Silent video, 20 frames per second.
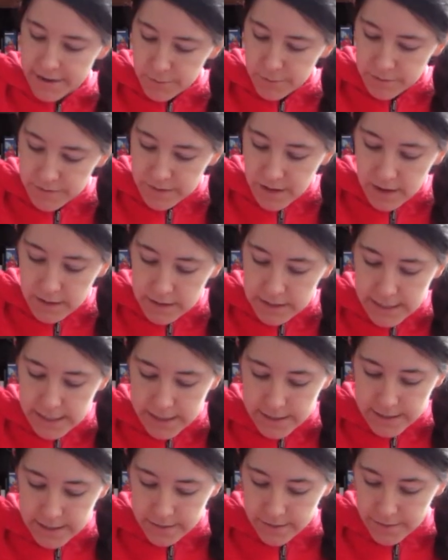it was on
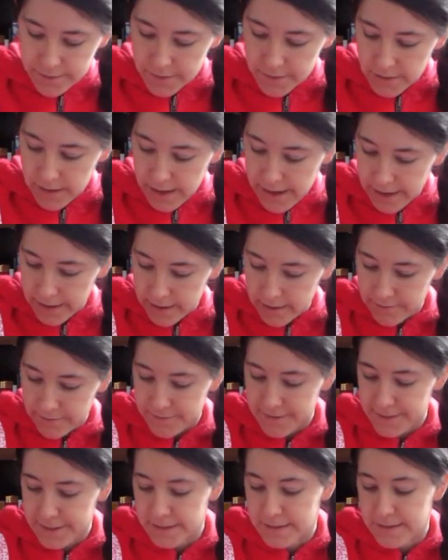clearance for like
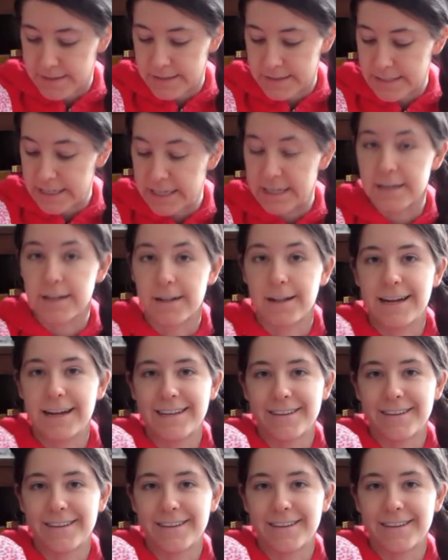for a steal,